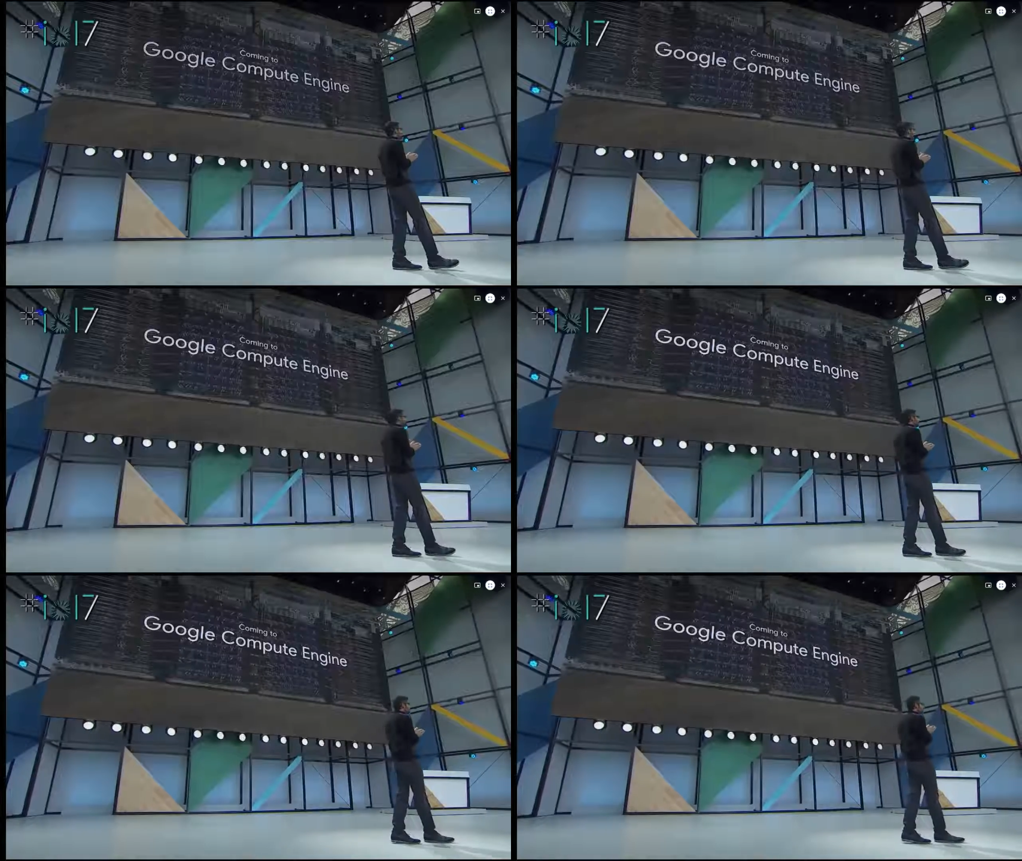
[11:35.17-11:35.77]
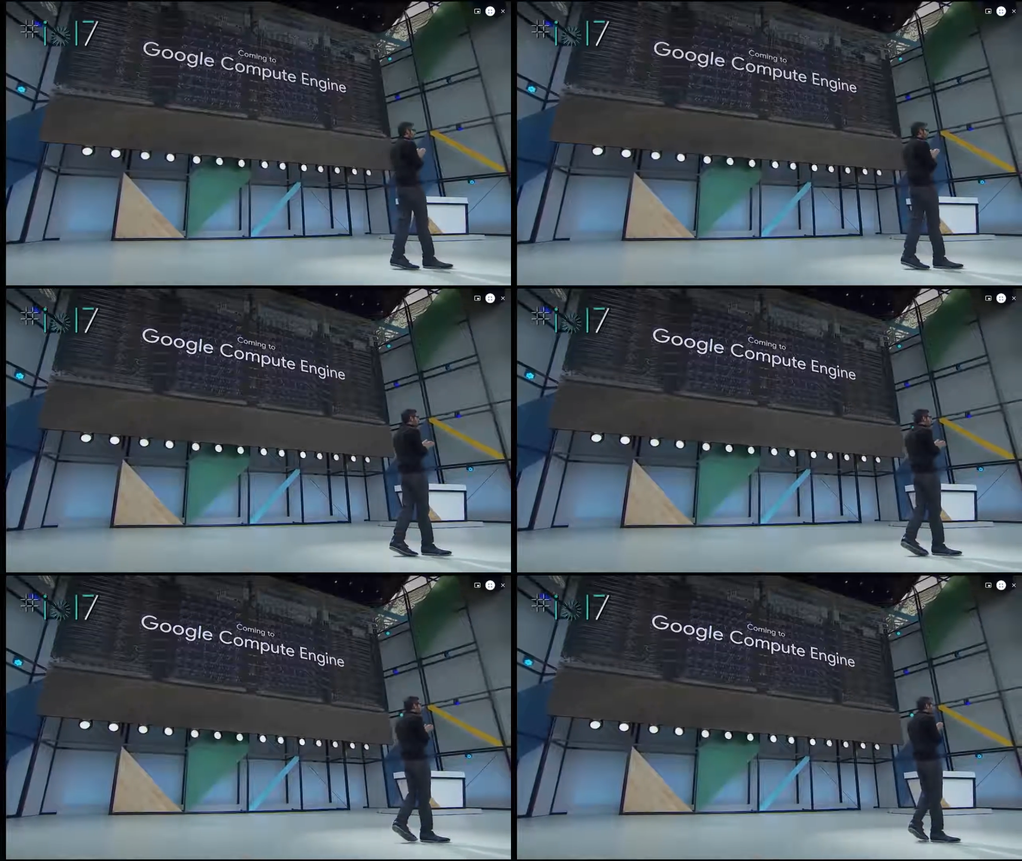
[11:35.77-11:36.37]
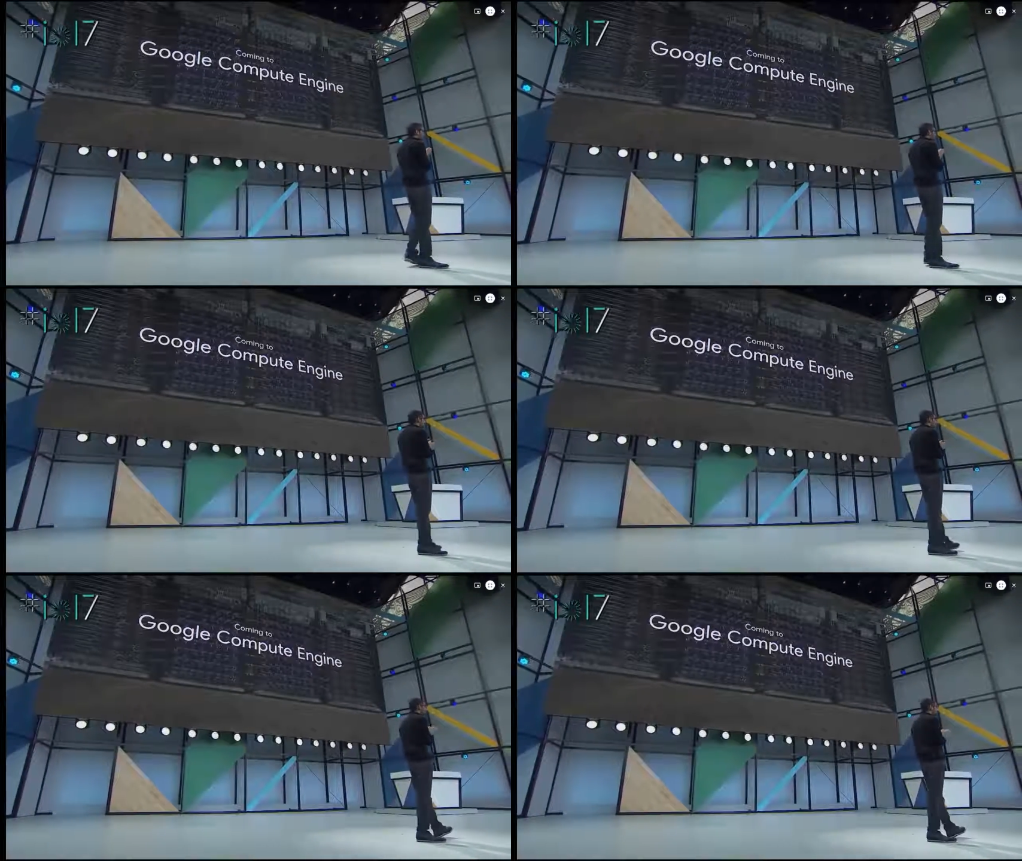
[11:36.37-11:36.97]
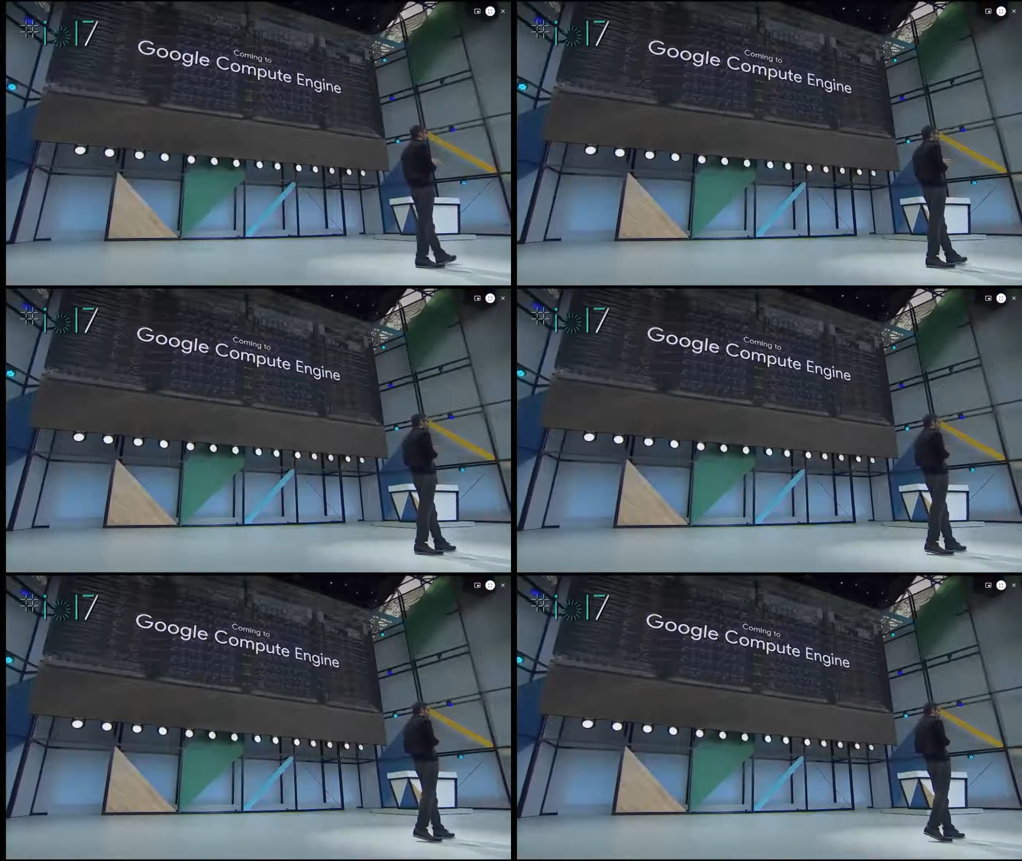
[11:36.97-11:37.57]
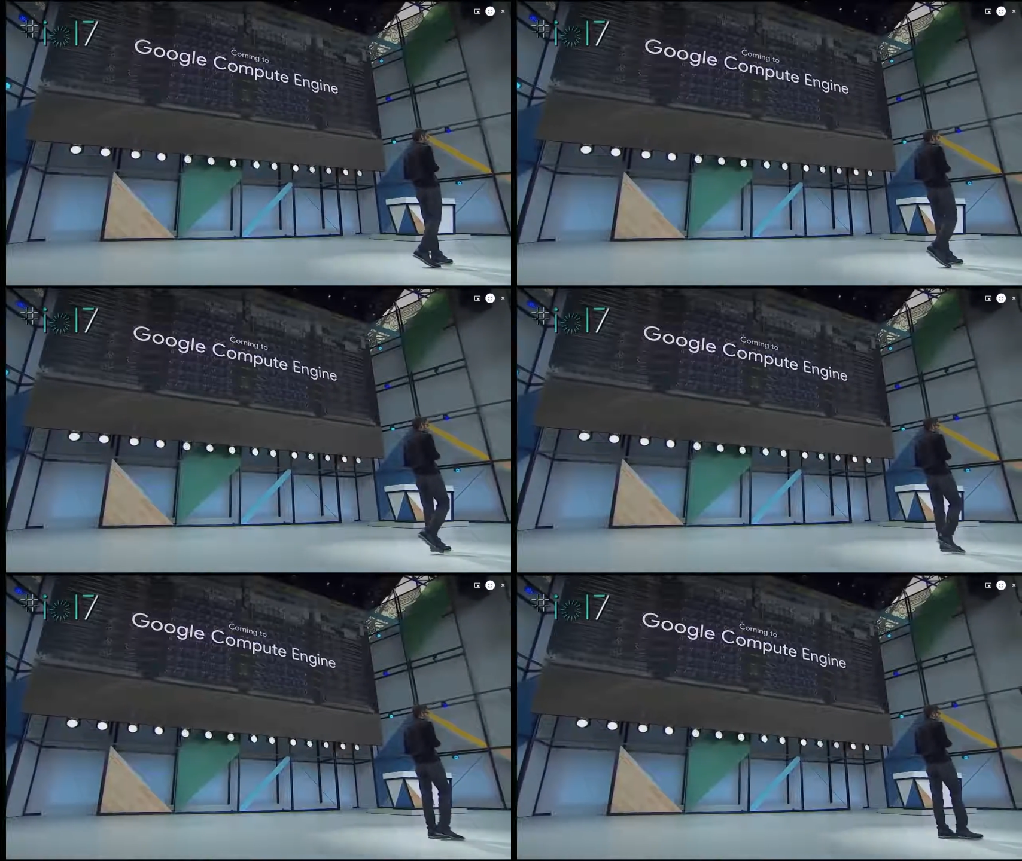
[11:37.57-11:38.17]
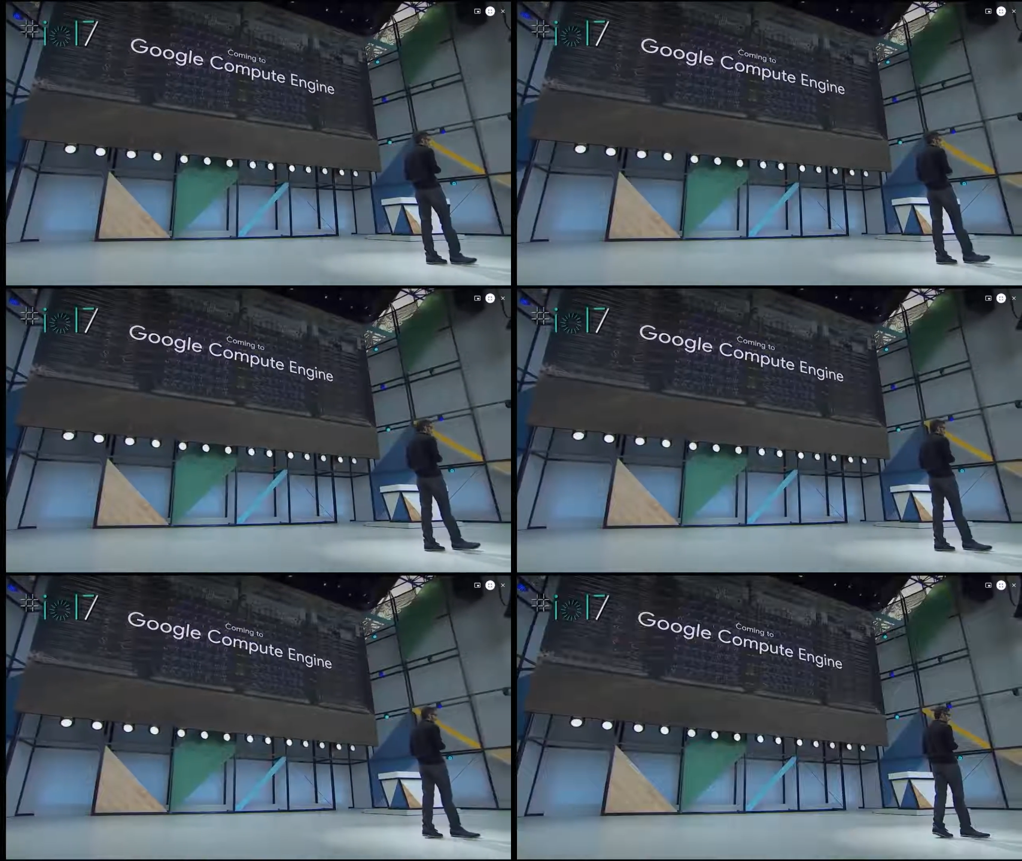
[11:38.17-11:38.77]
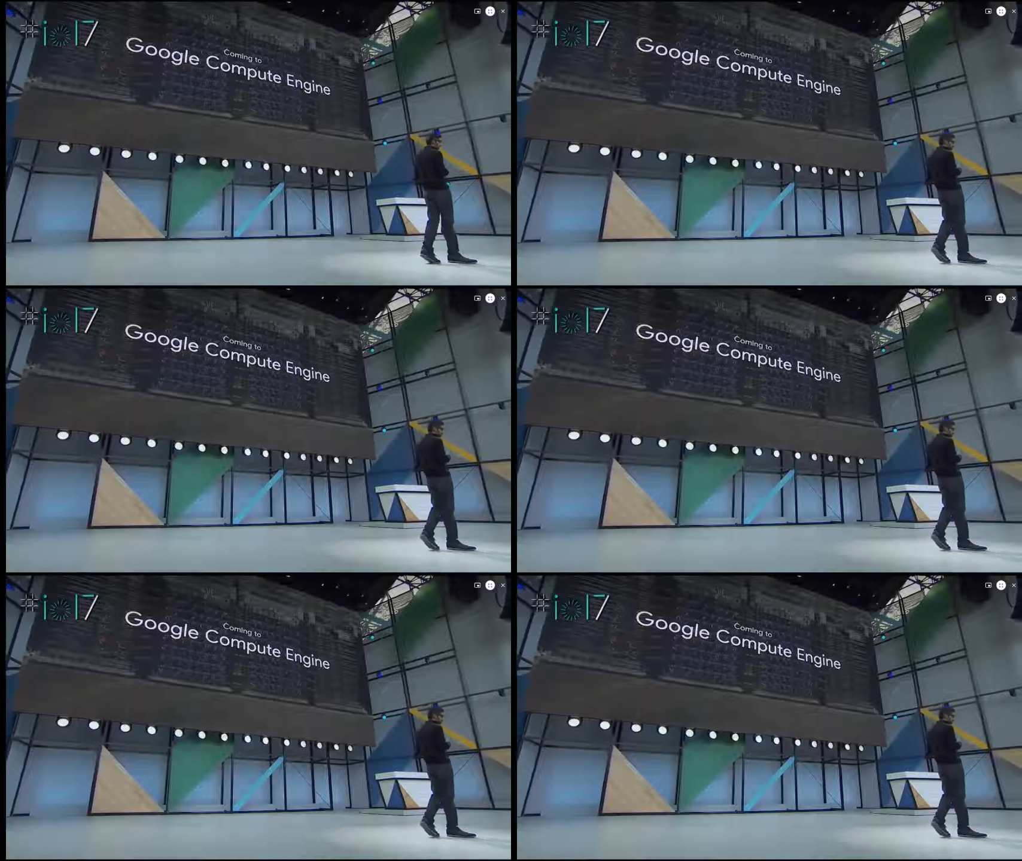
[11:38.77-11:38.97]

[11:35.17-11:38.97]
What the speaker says: Nobody's mouth can be seen.